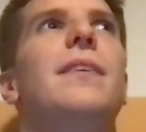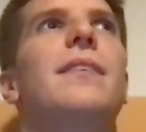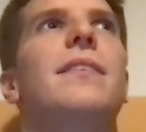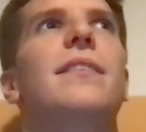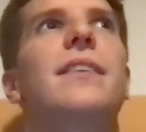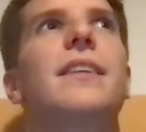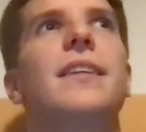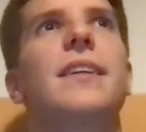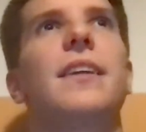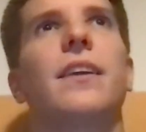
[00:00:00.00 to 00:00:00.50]

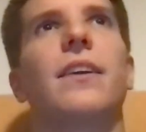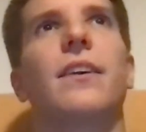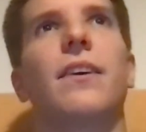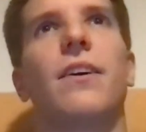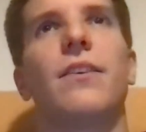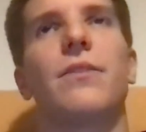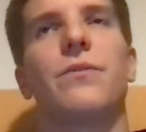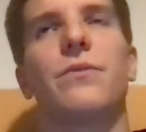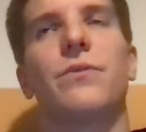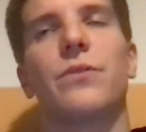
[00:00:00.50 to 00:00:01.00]
think
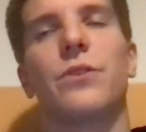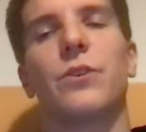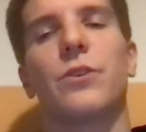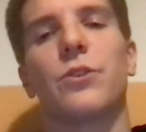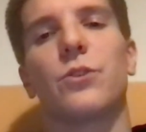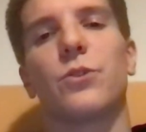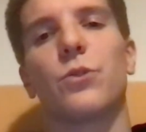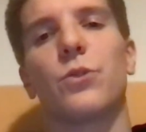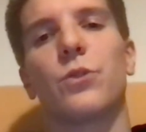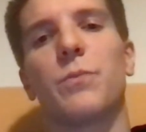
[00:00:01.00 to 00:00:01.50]
I
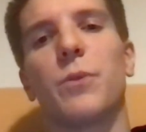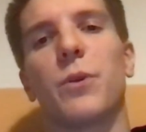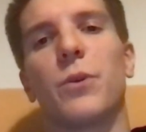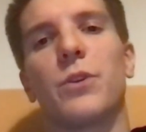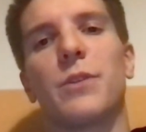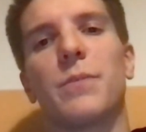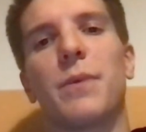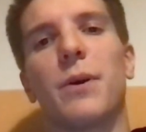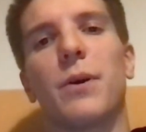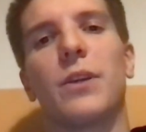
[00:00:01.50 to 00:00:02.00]
first saw you
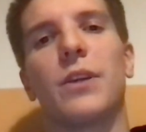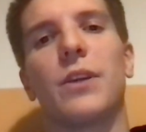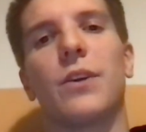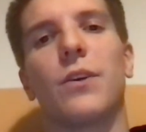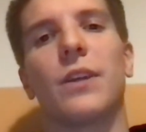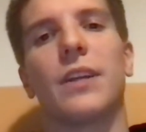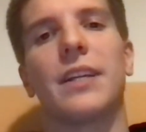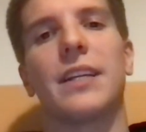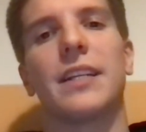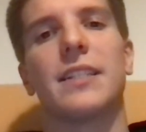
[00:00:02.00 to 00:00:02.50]
post about it
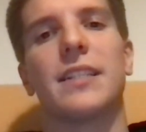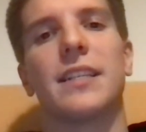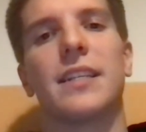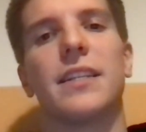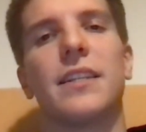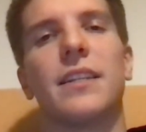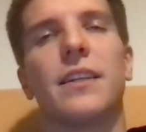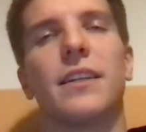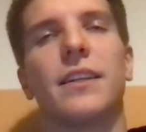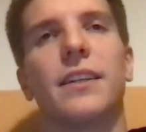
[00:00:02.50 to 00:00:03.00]
on LinkedIn.